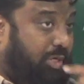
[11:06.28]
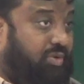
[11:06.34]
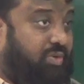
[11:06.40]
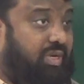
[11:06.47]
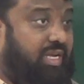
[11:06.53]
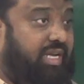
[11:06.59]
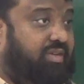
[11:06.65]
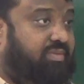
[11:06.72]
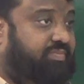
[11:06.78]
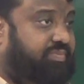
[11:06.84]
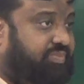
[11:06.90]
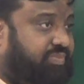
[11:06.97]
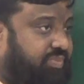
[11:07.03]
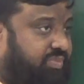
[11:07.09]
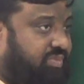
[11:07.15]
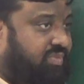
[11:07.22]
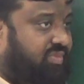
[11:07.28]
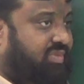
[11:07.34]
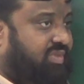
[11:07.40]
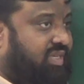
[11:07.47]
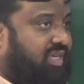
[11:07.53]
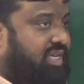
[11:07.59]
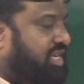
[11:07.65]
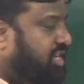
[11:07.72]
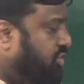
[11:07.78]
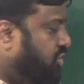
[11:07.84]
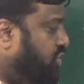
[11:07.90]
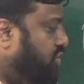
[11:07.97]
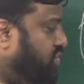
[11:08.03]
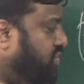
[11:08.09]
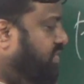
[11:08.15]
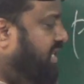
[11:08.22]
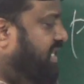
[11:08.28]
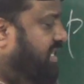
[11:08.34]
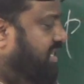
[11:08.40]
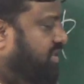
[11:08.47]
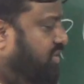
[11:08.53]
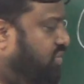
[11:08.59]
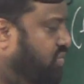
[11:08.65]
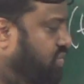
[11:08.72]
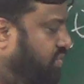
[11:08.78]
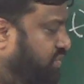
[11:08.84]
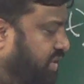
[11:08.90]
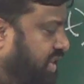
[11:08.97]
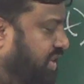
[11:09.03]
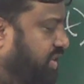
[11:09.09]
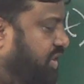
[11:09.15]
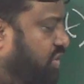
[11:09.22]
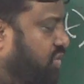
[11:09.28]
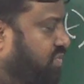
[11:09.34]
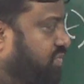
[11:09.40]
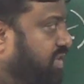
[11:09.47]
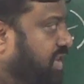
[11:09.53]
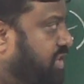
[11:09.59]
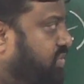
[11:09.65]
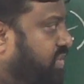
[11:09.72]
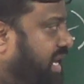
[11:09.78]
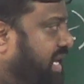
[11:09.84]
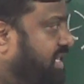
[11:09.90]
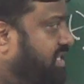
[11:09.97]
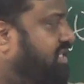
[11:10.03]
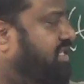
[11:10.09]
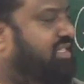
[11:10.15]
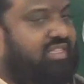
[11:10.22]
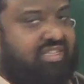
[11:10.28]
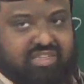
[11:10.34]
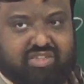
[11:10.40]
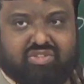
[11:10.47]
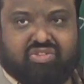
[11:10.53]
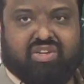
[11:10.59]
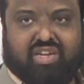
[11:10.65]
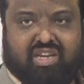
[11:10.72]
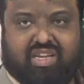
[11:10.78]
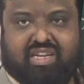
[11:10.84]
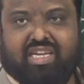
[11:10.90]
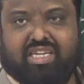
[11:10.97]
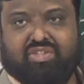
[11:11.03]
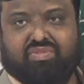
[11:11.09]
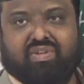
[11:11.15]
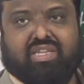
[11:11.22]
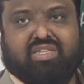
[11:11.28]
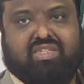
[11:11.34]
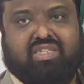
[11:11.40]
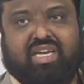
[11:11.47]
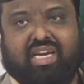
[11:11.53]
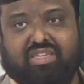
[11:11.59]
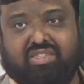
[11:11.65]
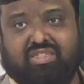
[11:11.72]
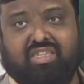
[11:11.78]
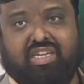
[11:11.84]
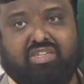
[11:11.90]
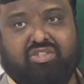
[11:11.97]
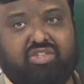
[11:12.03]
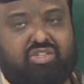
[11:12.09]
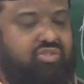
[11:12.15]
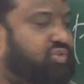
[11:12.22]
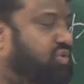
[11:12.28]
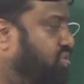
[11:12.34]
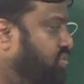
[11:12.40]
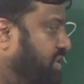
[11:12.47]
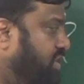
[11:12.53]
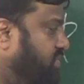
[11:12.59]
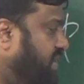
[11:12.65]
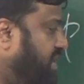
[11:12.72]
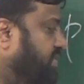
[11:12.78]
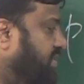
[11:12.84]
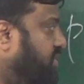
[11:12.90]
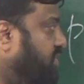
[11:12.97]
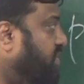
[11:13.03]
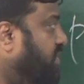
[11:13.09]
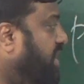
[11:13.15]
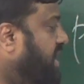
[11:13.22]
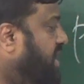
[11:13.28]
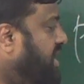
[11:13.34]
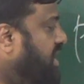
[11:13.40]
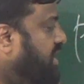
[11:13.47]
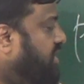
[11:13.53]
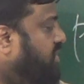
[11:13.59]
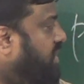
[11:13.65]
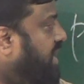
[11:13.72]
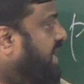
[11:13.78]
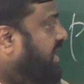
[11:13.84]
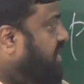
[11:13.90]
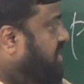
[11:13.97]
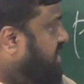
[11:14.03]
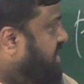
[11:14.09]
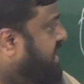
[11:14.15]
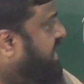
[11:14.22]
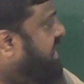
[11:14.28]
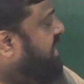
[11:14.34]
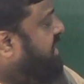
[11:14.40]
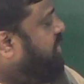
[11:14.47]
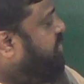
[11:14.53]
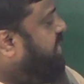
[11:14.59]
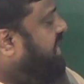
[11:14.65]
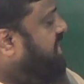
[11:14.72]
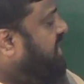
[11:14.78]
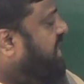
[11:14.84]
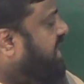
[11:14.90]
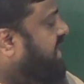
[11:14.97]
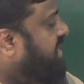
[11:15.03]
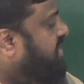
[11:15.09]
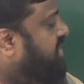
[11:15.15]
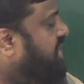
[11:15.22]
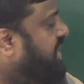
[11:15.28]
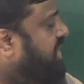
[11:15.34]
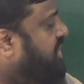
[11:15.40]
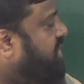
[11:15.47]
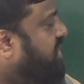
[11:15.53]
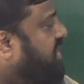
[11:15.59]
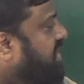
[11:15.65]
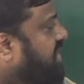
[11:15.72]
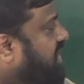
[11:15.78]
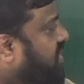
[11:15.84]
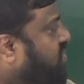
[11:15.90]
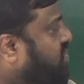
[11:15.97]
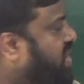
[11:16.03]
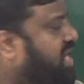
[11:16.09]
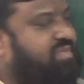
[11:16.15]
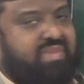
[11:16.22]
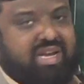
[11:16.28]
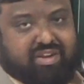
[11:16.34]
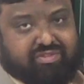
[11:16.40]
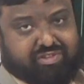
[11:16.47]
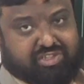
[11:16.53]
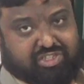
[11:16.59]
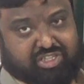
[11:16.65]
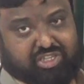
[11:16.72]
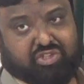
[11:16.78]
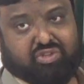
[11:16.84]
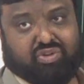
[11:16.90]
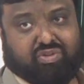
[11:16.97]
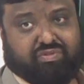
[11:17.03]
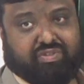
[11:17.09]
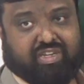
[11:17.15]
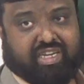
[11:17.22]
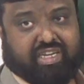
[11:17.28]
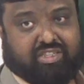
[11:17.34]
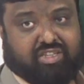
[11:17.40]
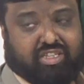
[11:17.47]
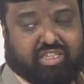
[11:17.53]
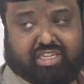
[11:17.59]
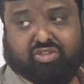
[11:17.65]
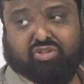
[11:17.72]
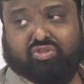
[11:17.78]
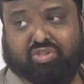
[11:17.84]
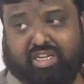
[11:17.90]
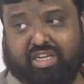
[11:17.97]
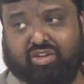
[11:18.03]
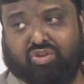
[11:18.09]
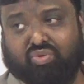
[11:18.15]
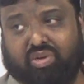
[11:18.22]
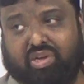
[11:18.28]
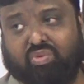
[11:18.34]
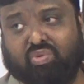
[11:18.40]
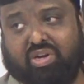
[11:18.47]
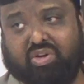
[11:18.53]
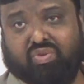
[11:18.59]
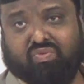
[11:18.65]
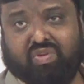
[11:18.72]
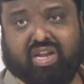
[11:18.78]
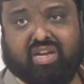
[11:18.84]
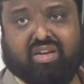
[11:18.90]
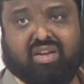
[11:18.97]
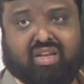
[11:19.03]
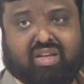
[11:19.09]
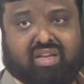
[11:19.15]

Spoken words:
look like? So U V square is really an x, y, z axis actually. So U is 1. So like this picture is just one manifestation of it actually, that you take U equal to 1,